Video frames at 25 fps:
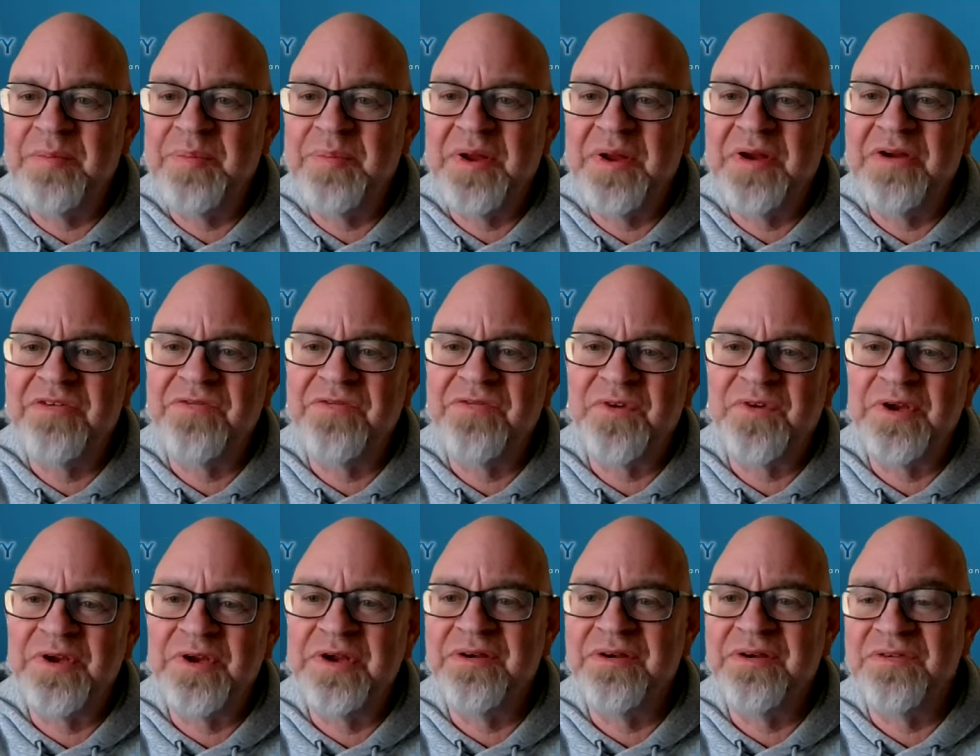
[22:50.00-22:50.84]
um, being
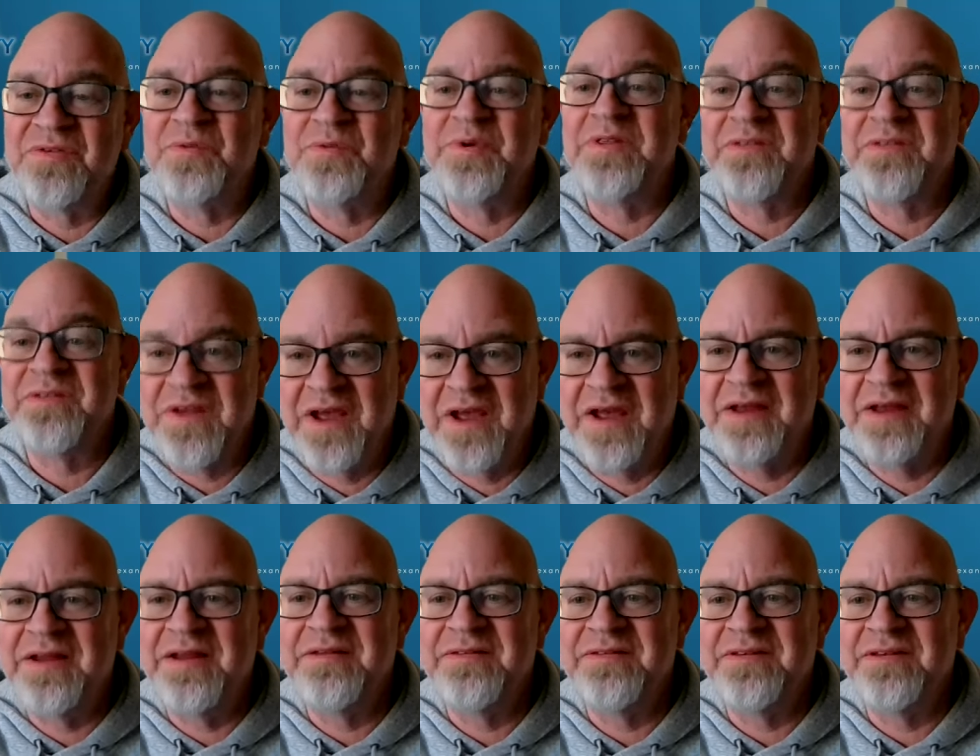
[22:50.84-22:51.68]
punished for years
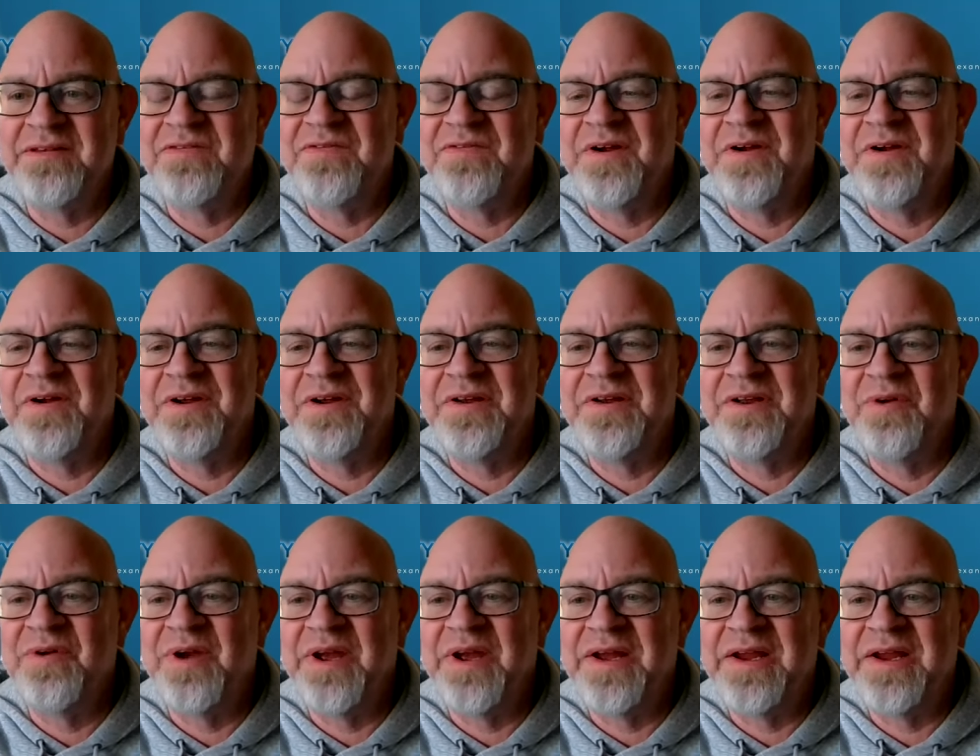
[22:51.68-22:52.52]
with silence is
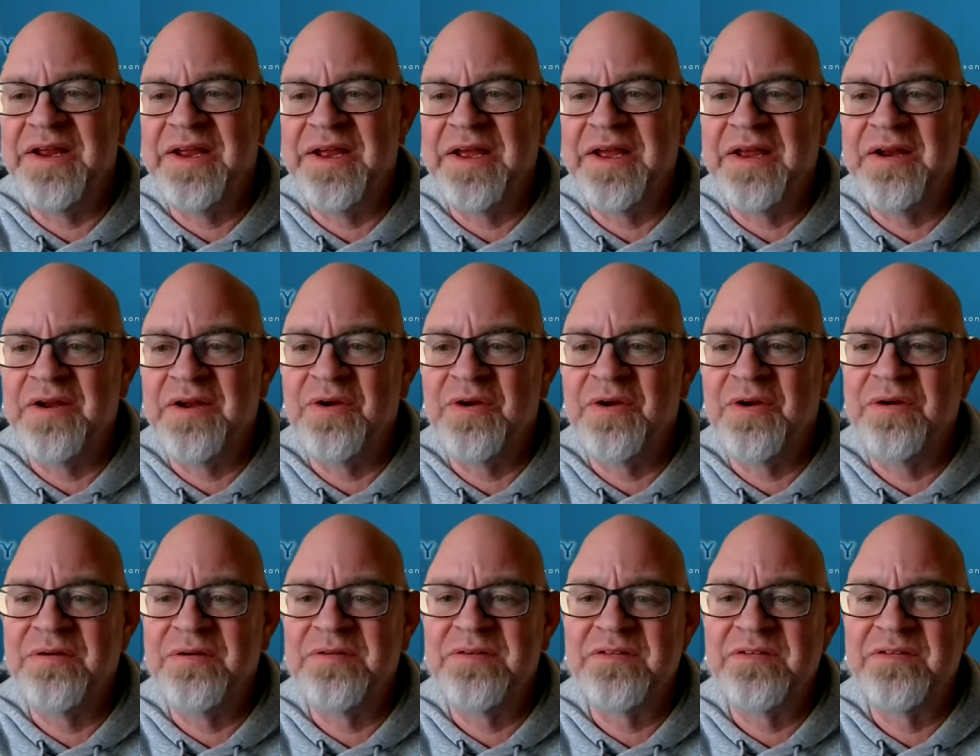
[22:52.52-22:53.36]
very degrading
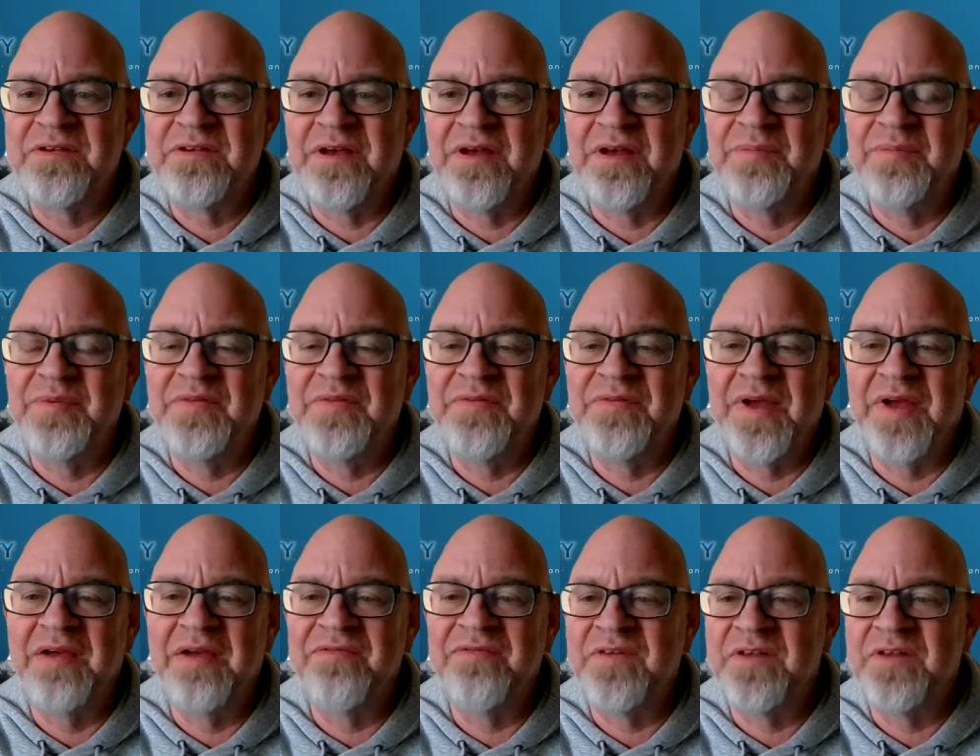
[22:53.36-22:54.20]
and hurts.
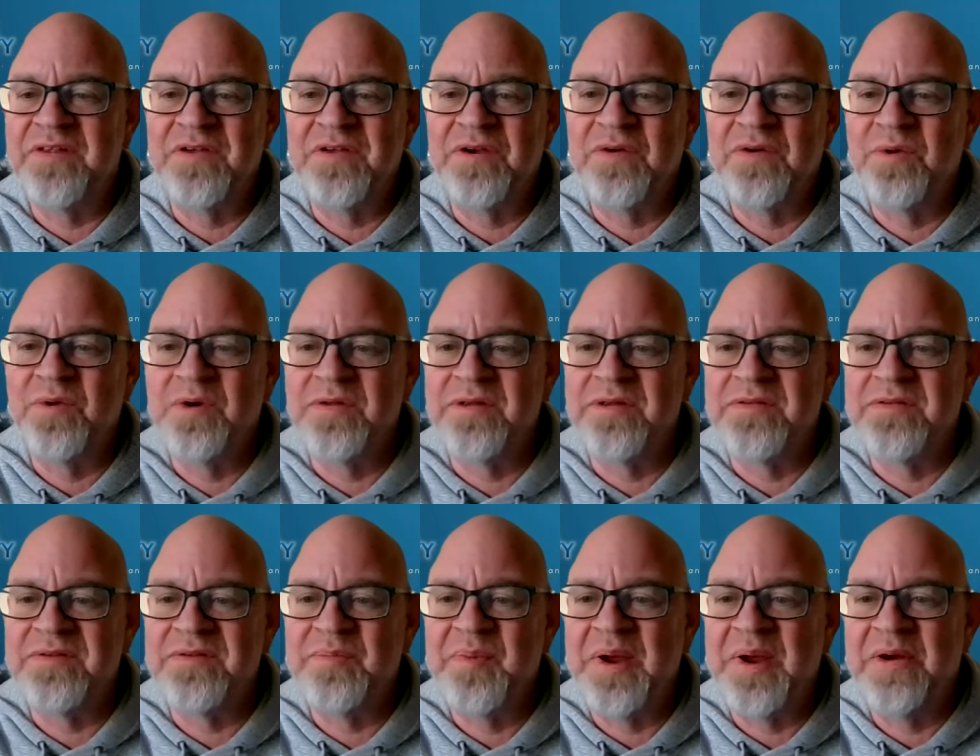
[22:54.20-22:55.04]
Um, I felt
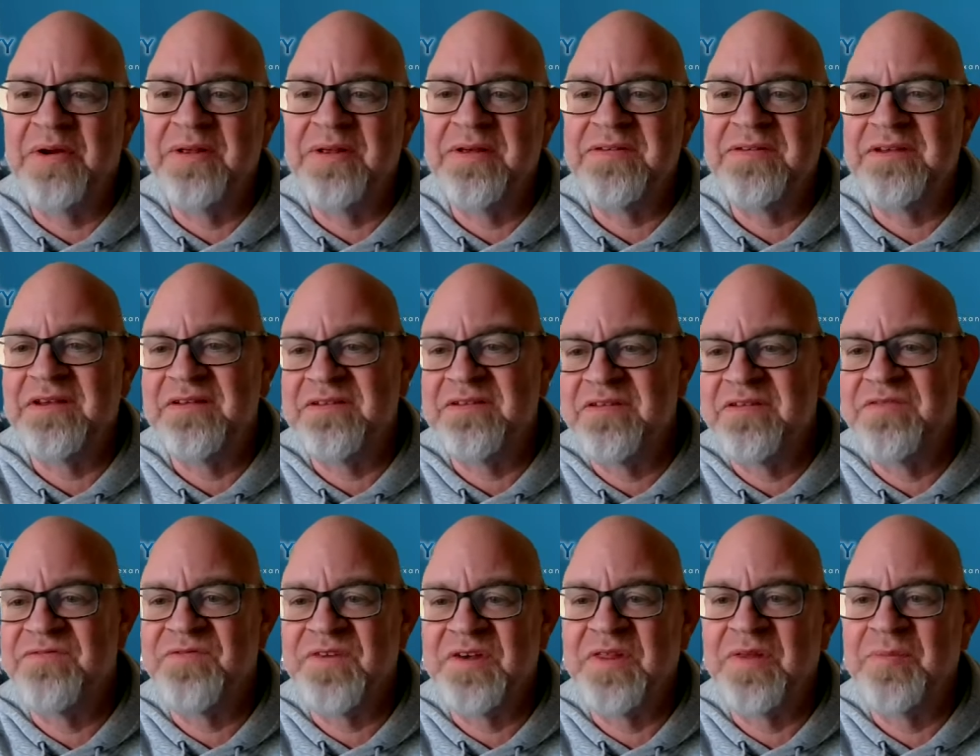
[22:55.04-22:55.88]
so worthless and
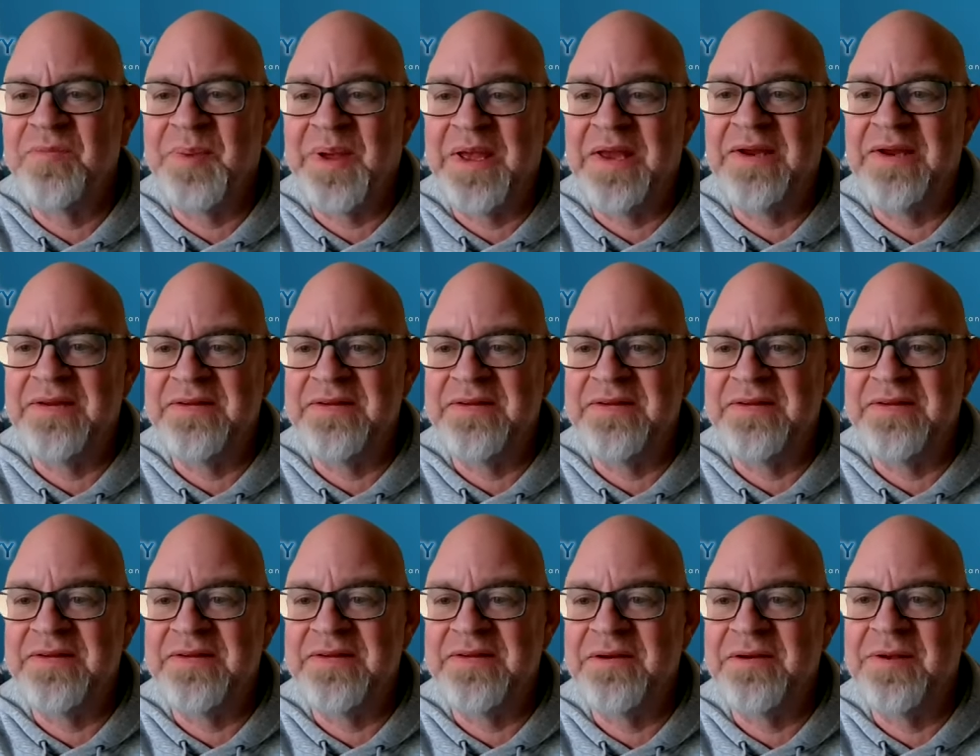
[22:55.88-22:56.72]
powerless. I still feel the
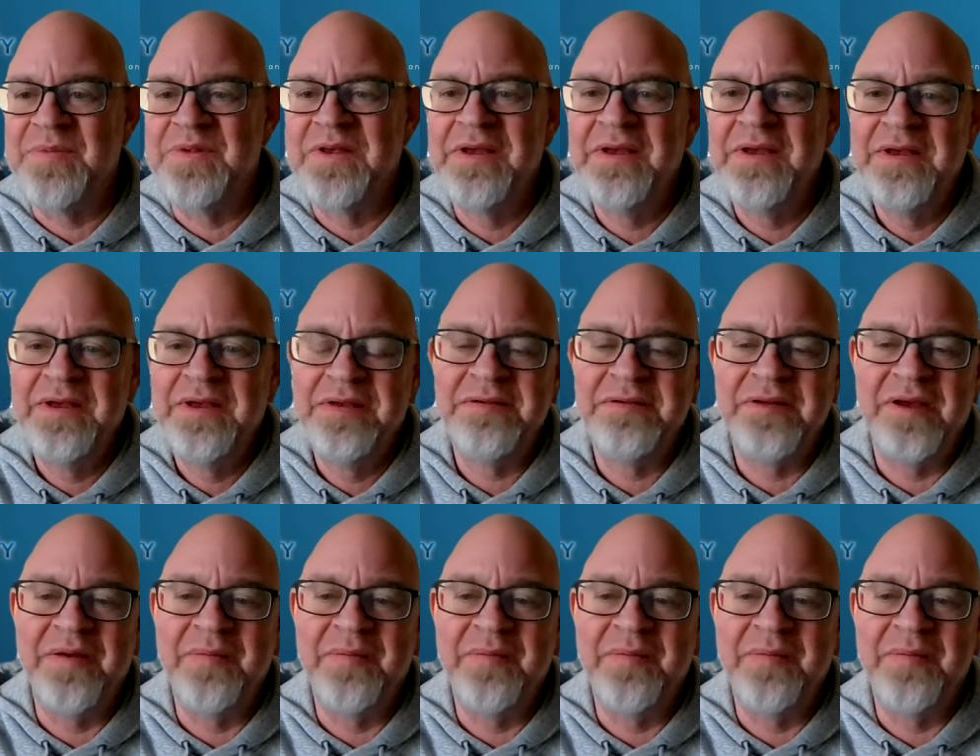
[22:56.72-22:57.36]
pain at times.